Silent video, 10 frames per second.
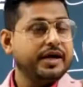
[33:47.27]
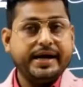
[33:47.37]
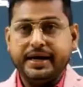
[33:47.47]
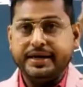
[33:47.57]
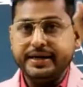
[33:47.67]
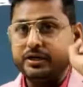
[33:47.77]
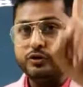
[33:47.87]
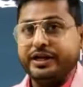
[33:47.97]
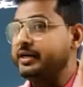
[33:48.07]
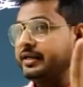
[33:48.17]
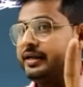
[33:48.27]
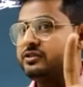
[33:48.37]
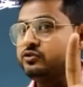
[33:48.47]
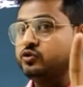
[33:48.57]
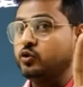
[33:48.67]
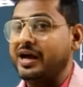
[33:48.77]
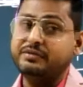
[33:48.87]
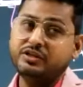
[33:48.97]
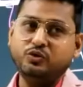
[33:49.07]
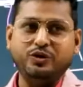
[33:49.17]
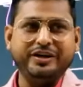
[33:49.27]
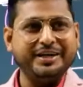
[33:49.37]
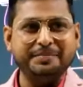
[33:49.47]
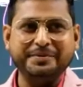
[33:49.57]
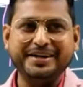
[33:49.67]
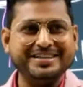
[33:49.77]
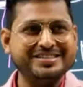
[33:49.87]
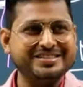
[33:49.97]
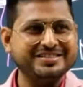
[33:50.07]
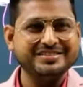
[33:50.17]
connected to the internet should have the unique IP address.